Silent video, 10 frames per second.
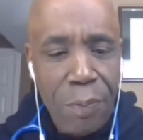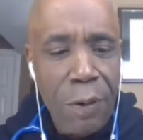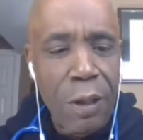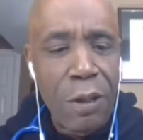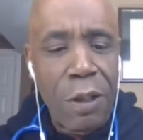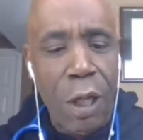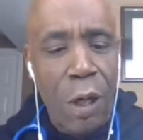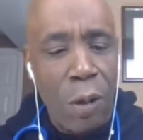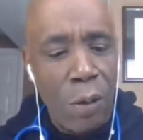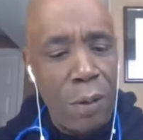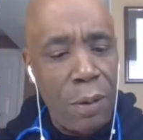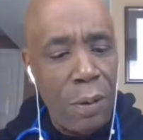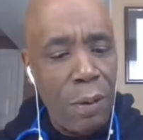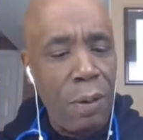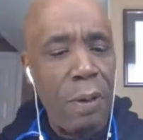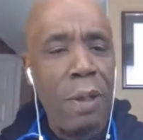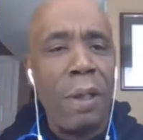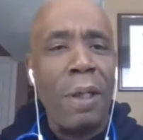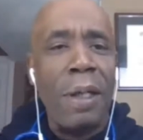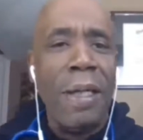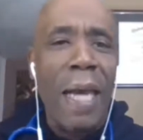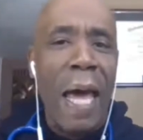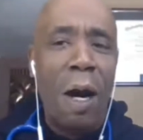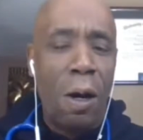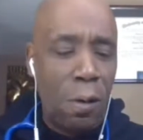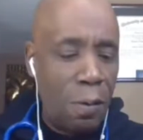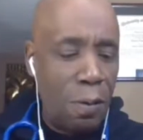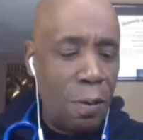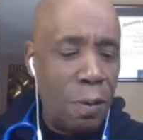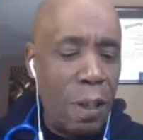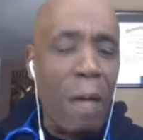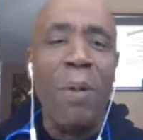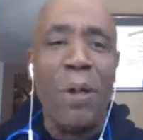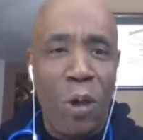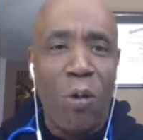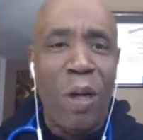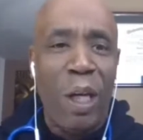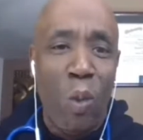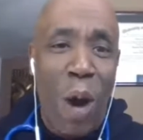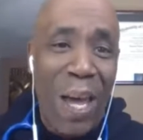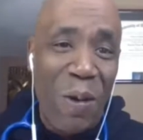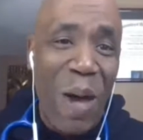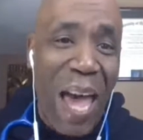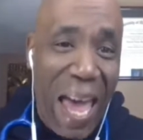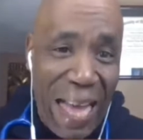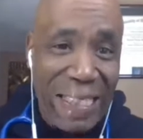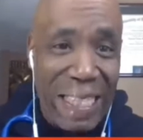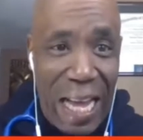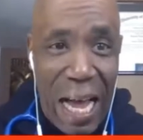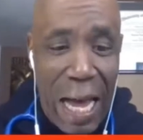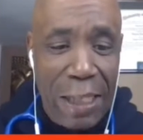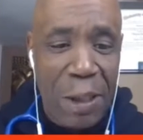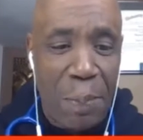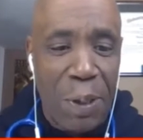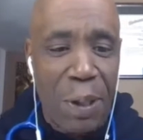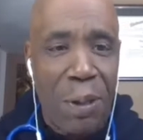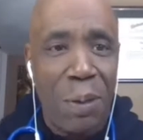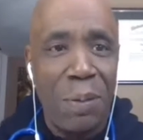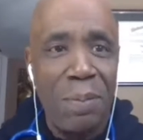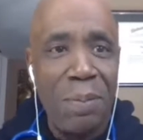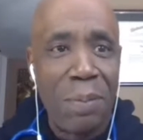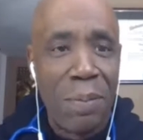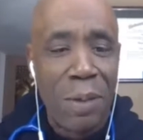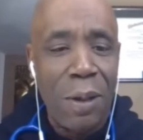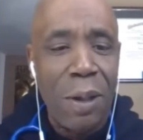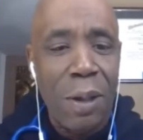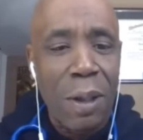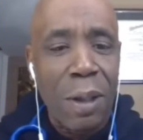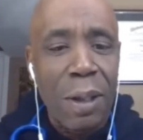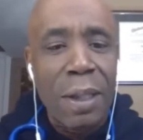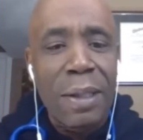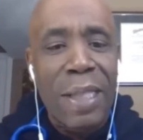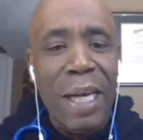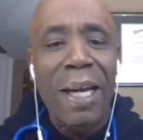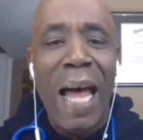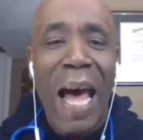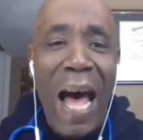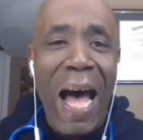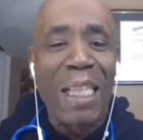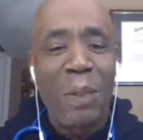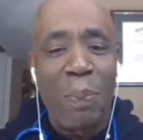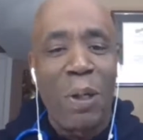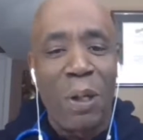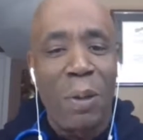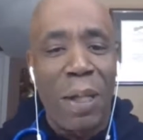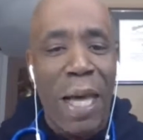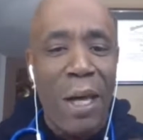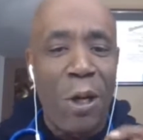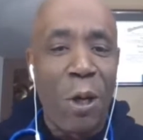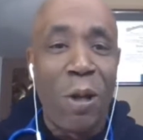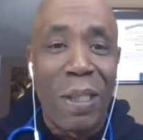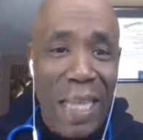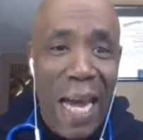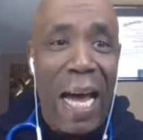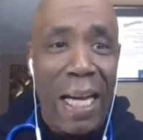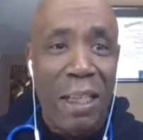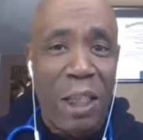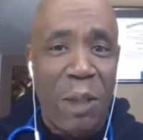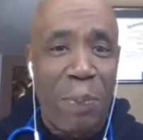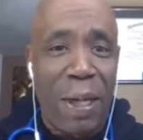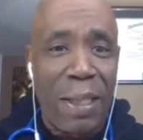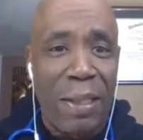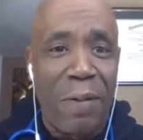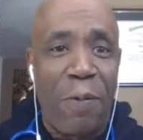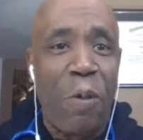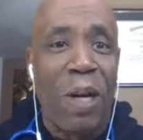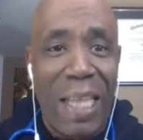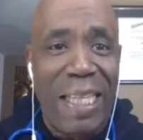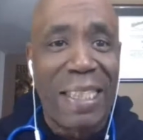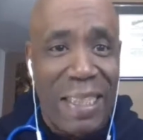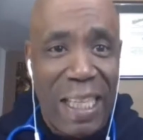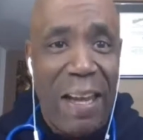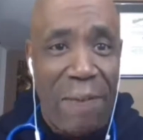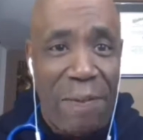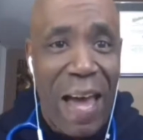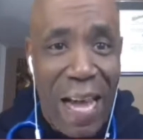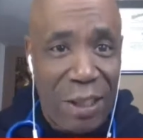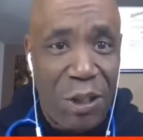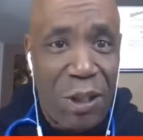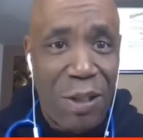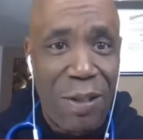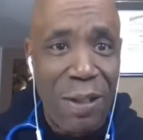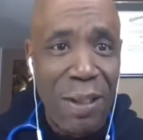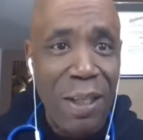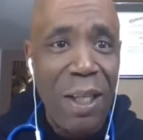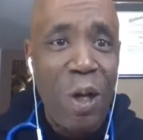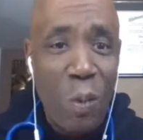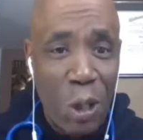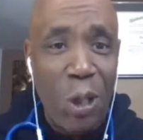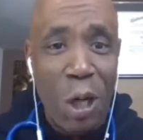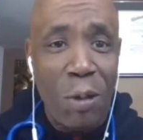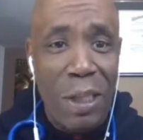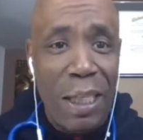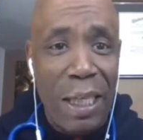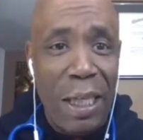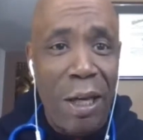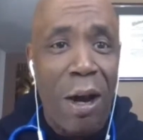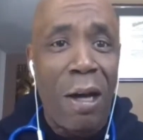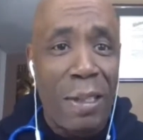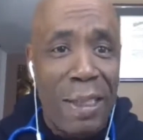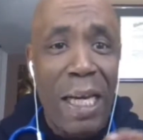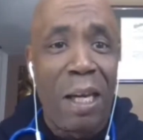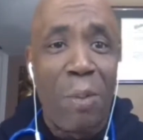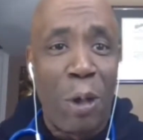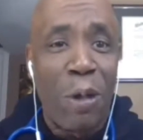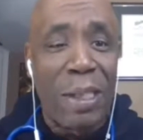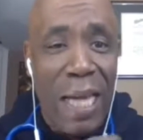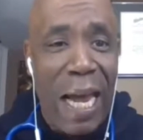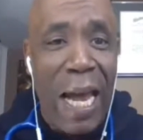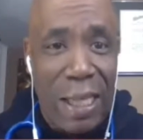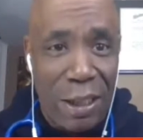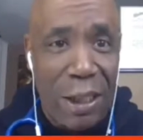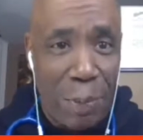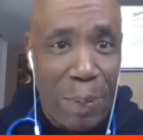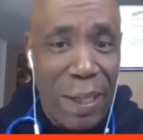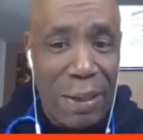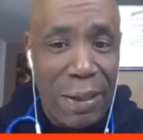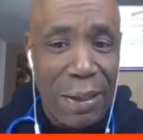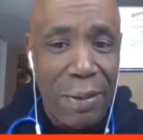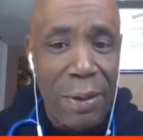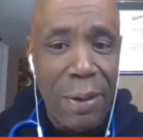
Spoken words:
So now, number three, why you at the hospital? Tell the hospital that you're a dialysis patient. If you want to get seen faster, when you go to the ER, tell them you're a dialysis patient.